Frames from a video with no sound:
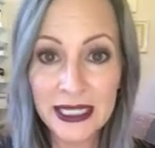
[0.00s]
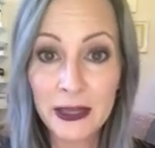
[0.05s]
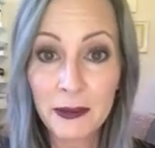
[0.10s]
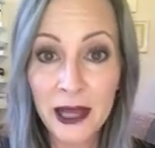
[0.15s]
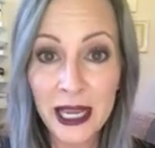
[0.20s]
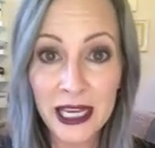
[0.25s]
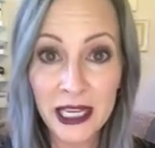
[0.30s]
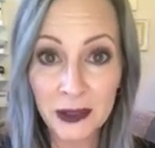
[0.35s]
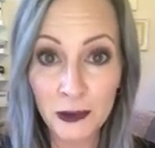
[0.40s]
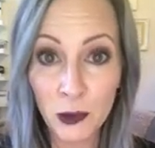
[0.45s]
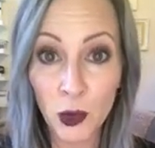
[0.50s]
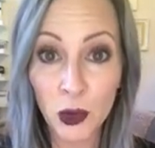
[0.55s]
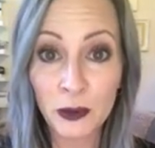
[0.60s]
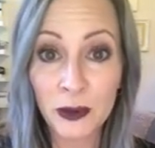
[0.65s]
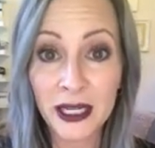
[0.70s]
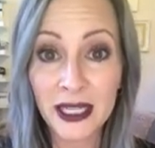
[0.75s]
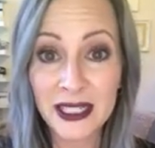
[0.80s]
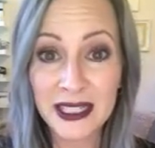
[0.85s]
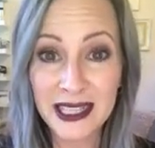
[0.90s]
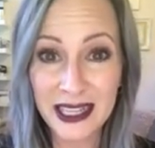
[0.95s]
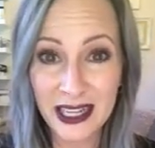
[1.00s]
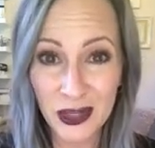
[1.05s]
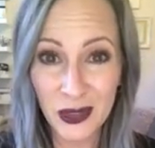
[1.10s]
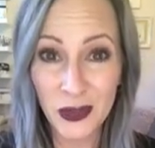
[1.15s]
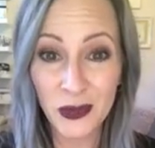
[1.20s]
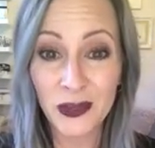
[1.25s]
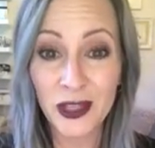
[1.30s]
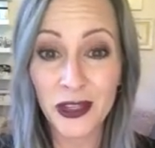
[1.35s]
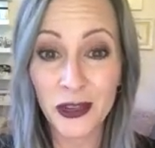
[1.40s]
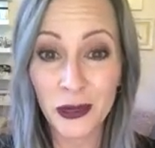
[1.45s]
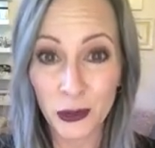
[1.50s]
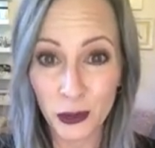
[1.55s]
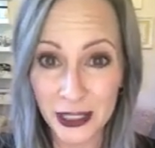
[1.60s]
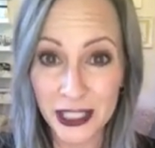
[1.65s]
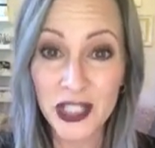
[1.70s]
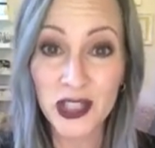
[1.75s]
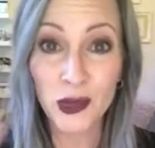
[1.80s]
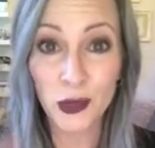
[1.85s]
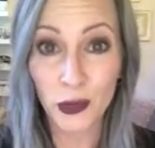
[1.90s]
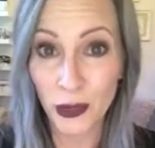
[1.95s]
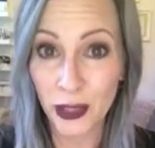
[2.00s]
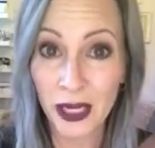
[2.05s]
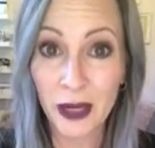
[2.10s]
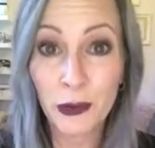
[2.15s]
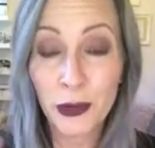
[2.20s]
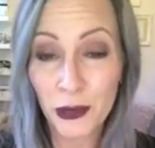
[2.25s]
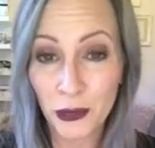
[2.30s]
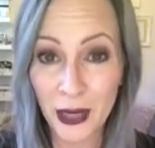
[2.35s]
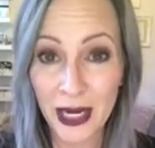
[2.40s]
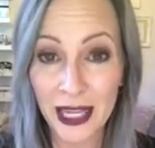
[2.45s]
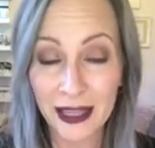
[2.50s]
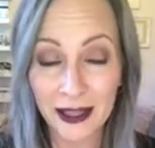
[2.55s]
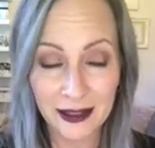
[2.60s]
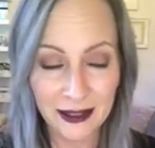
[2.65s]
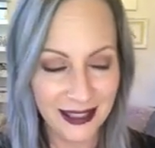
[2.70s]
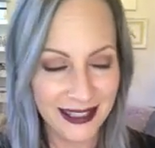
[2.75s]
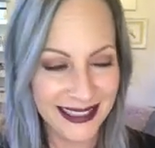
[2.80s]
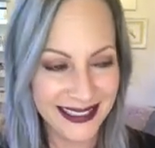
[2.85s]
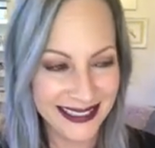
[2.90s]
they pay you more because they know that they're really screwing up with your head